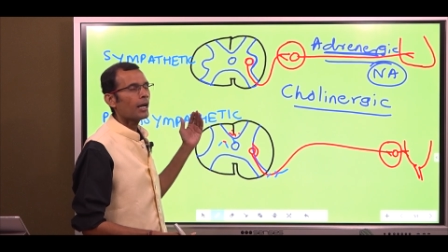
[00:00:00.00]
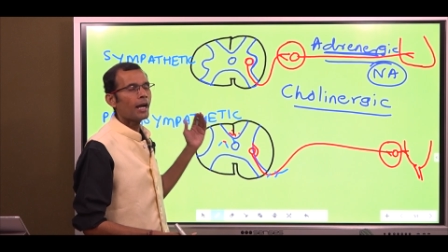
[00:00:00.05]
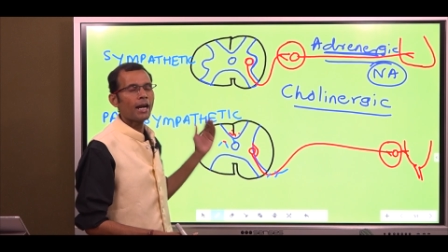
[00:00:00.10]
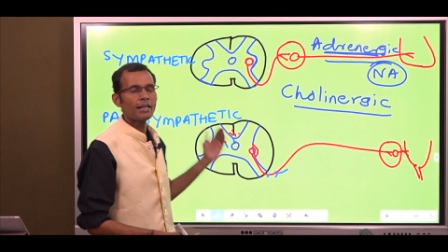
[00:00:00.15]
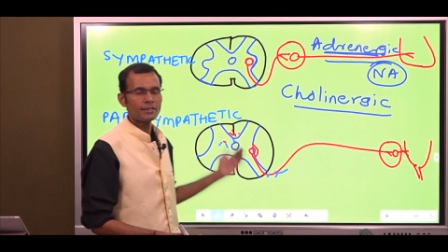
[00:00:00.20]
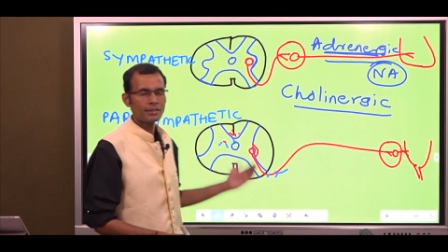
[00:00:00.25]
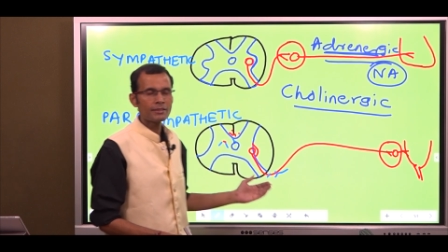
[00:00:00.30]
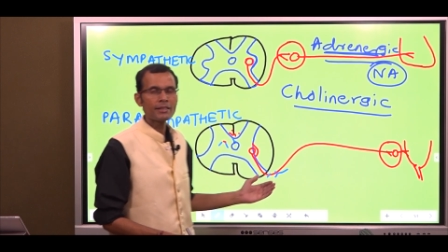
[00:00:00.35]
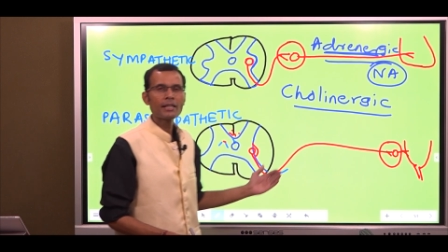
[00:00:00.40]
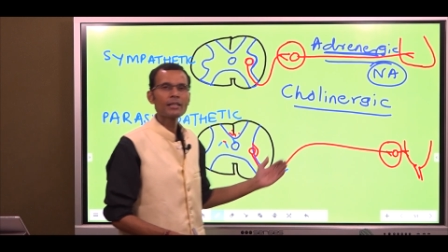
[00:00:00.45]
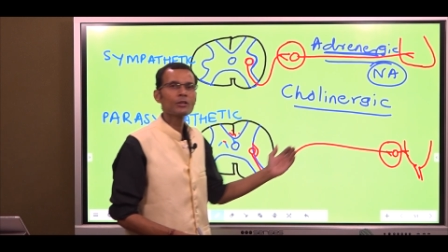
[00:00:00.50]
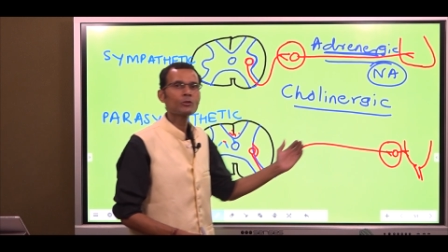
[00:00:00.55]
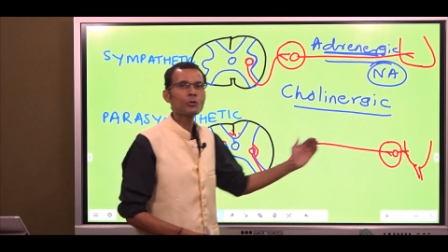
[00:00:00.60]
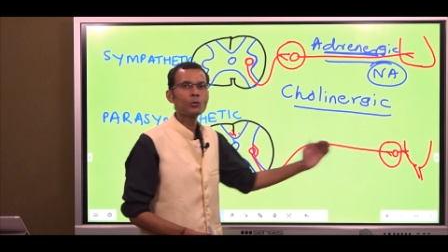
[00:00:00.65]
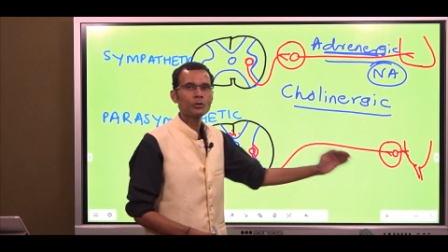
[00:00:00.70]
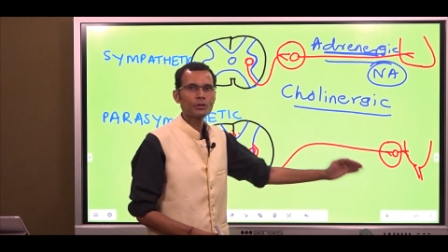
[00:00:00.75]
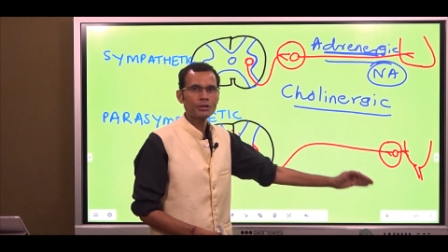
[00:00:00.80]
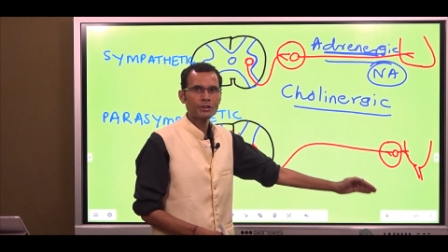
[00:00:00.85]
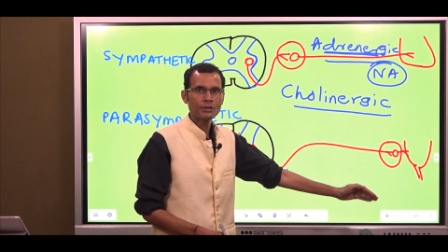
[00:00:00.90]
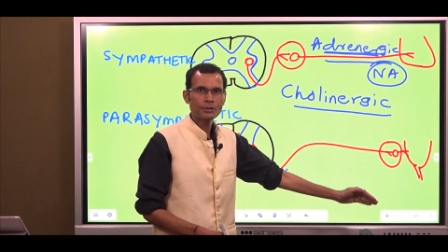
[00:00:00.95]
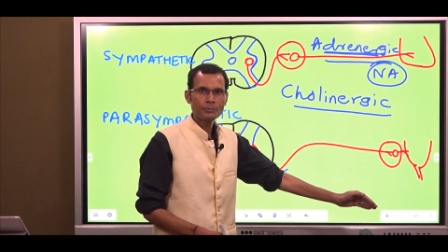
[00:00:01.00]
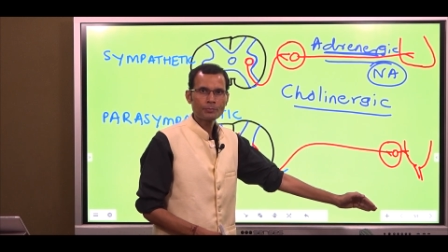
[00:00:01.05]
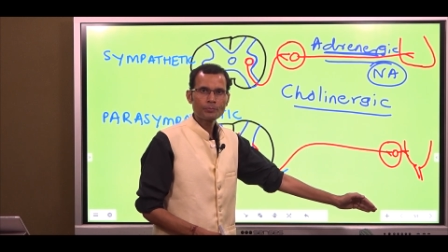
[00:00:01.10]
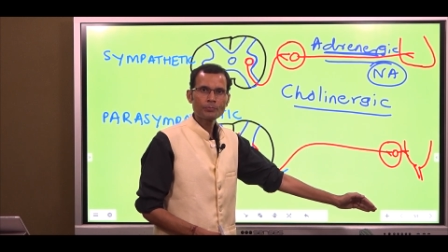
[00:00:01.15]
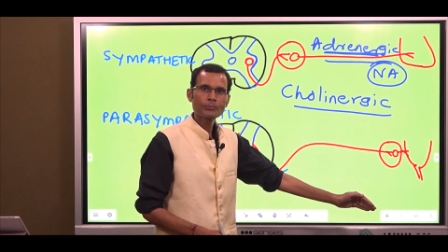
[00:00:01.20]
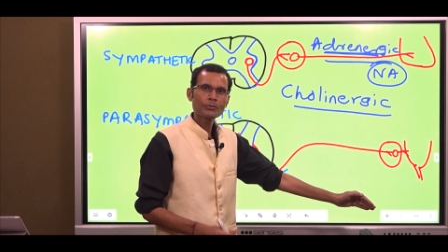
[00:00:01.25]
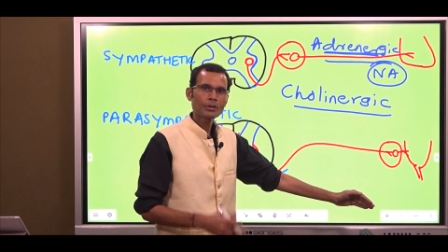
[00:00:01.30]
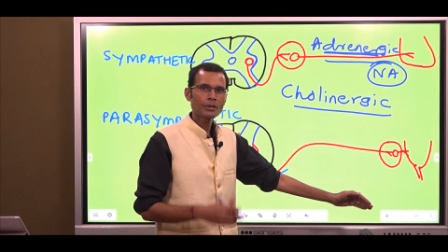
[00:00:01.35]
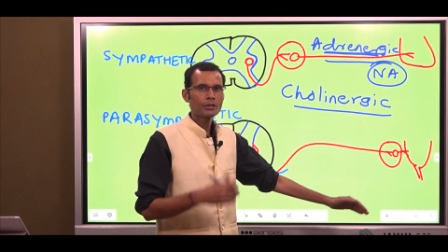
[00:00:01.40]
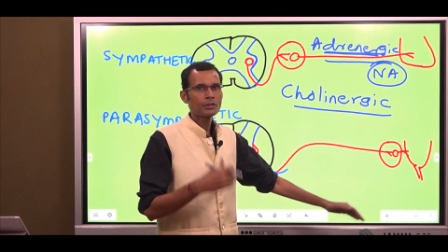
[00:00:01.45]
acetylcholine
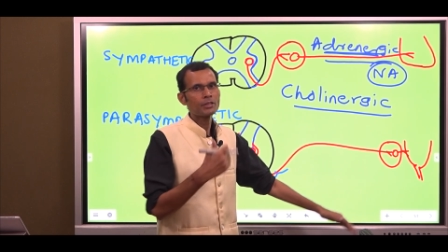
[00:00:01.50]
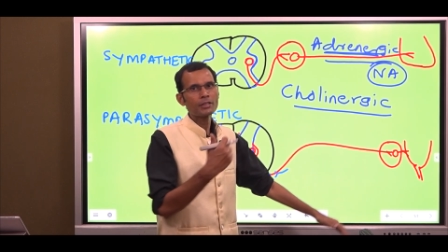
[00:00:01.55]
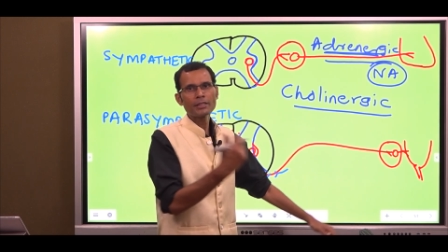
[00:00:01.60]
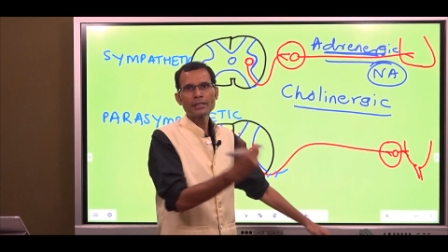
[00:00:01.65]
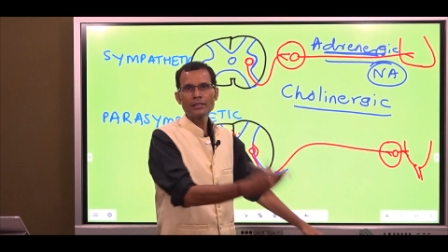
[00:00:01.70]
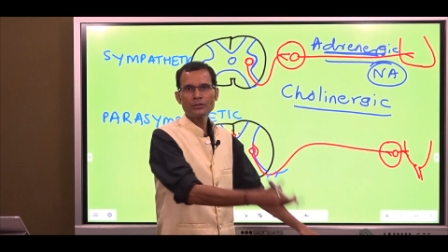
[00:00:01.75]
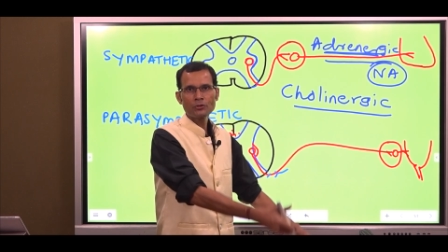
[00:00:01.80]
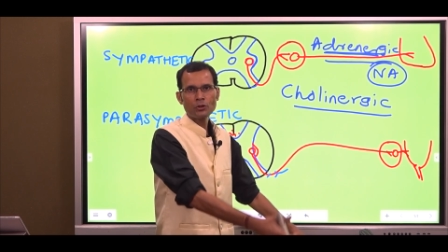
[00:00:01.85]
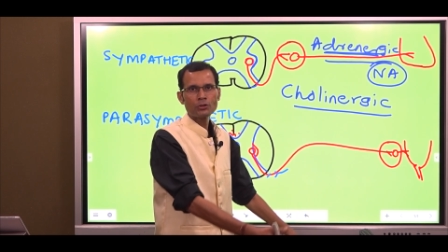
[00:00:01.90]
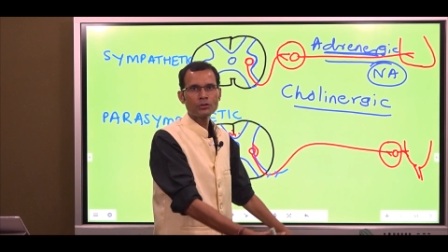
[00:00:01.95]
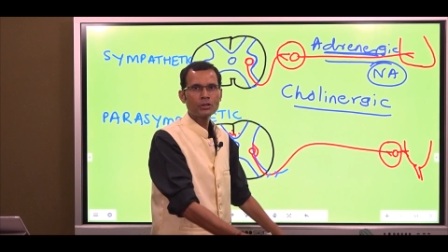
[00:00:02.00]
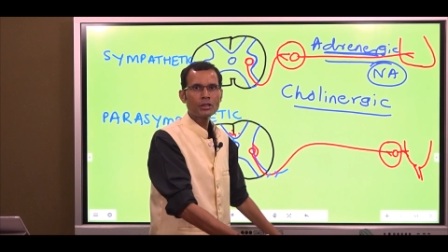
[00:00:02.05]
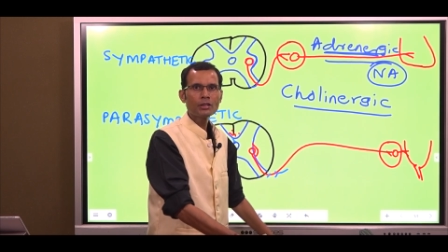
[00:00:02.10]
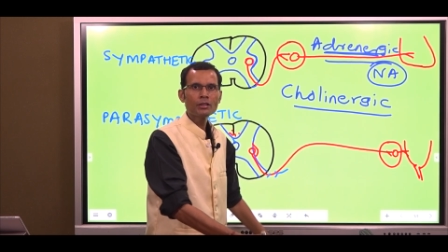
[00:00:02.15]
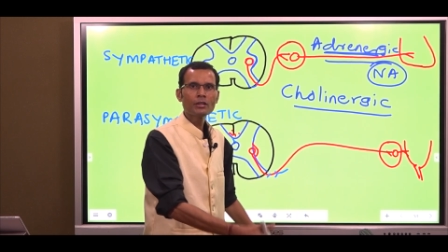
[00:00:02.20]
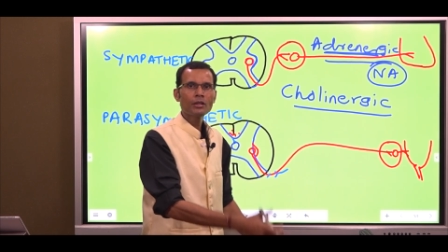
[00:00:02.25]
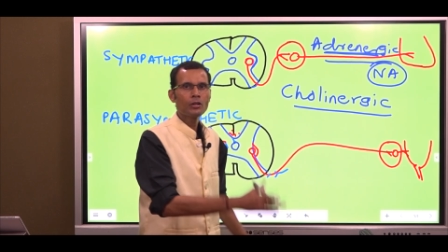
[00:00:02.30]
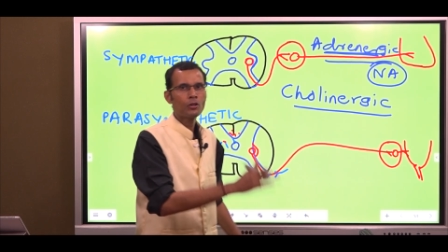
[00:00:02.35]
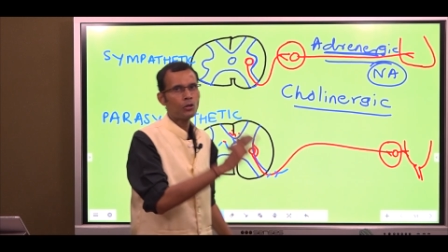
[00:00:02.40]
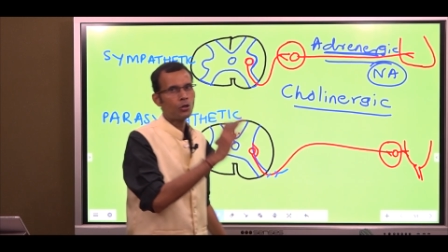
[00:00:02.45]
released on the